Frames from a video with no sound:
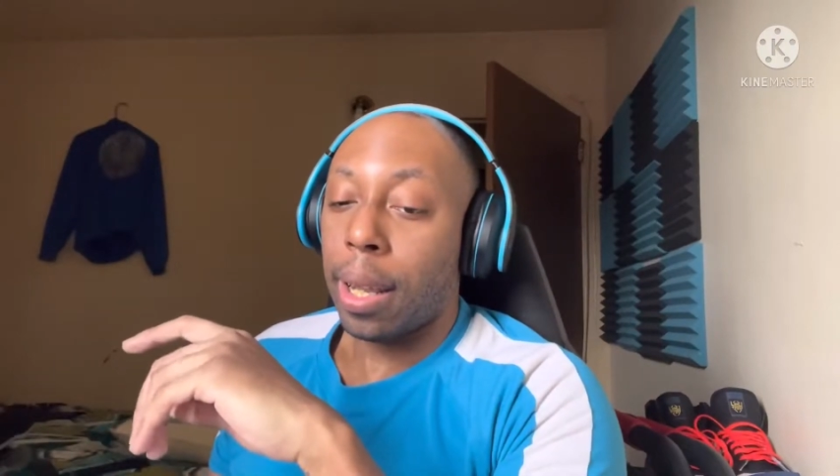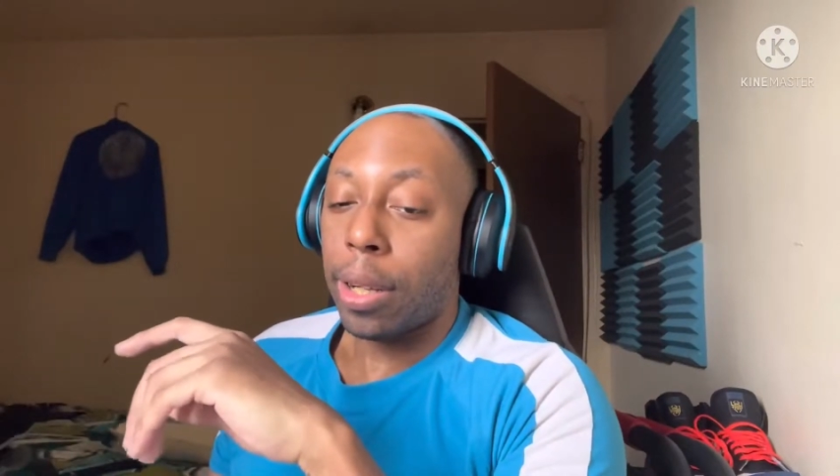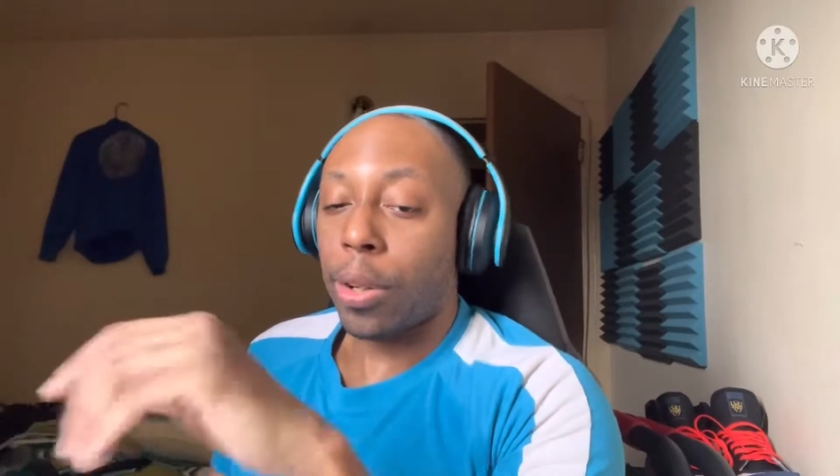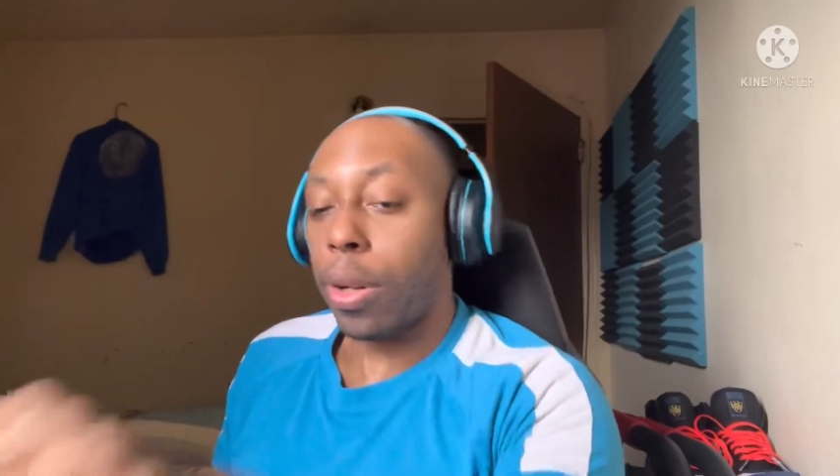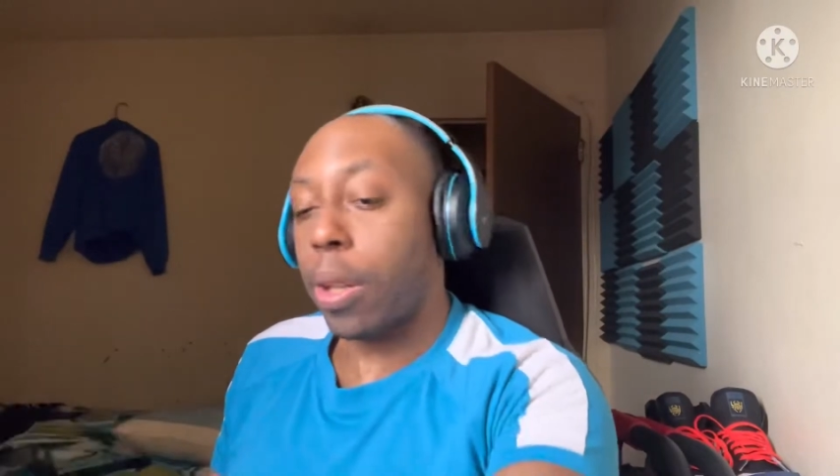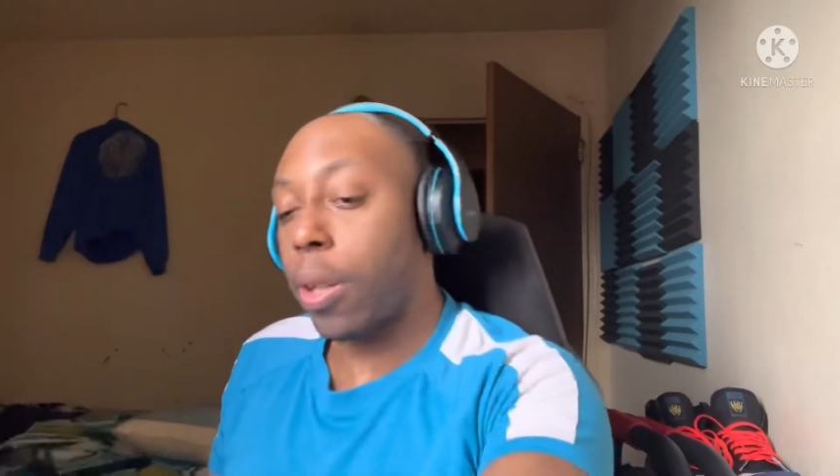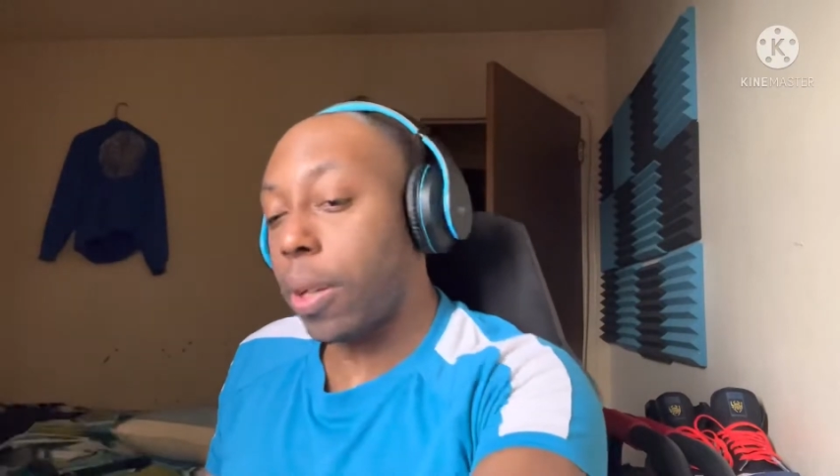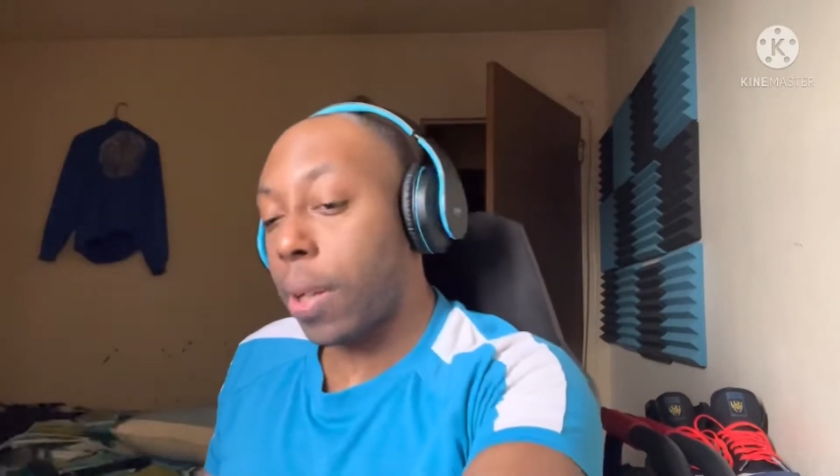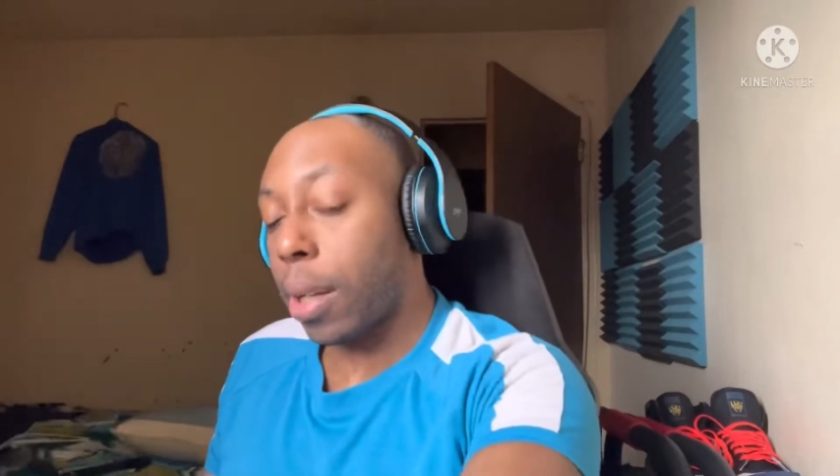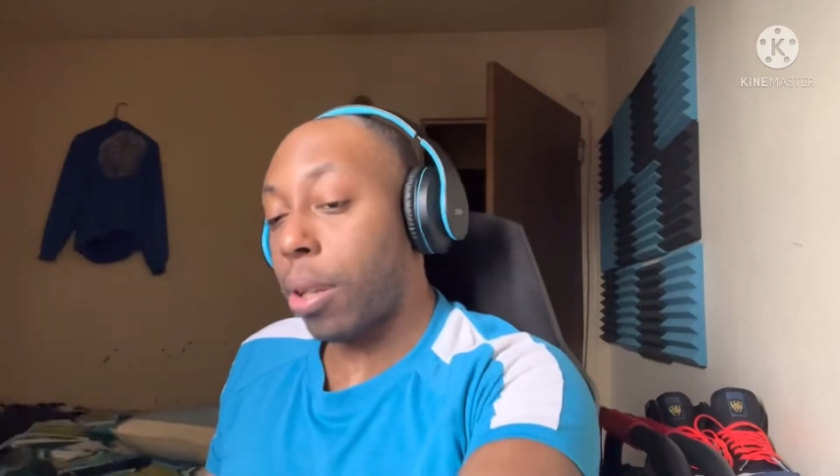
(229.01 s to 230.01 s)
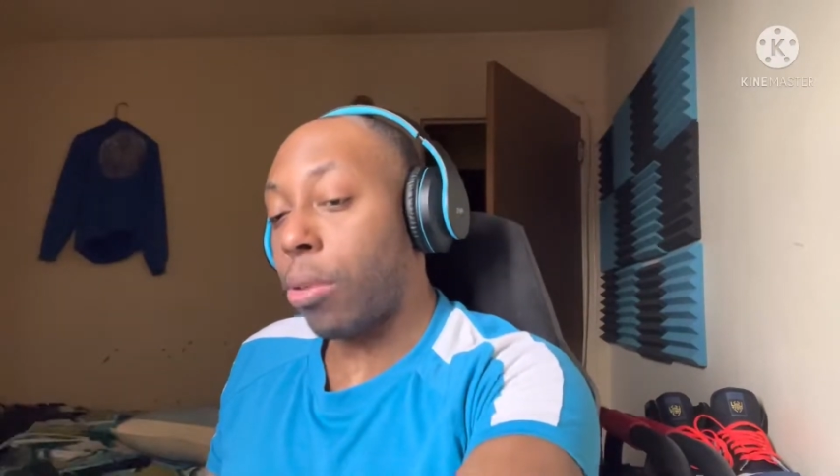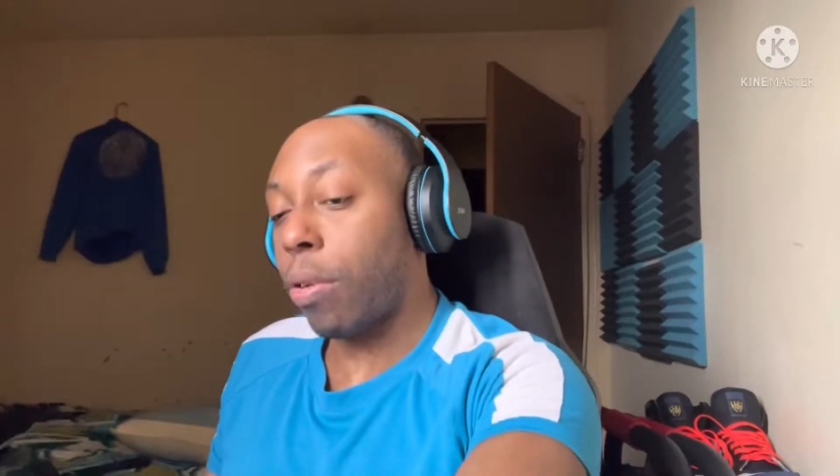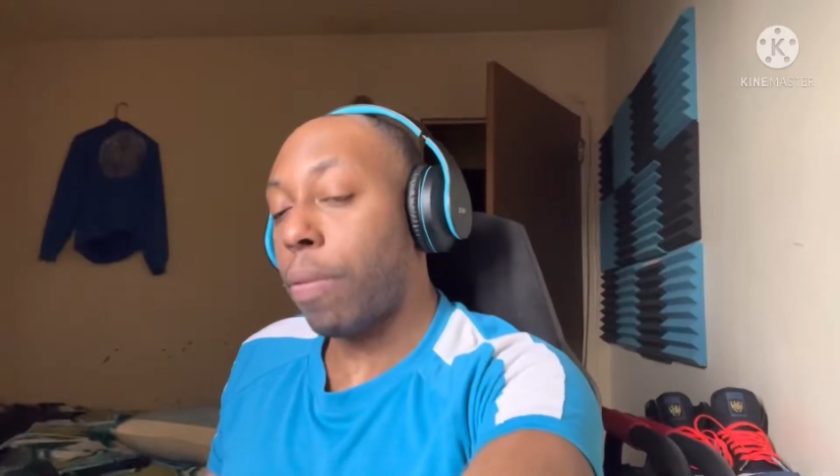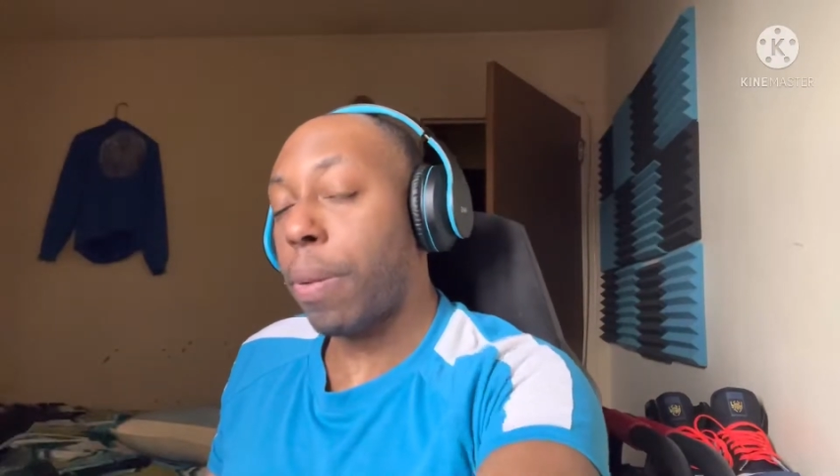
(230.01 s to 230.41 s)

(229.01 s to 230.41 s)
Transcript: So the thing is that the 3 of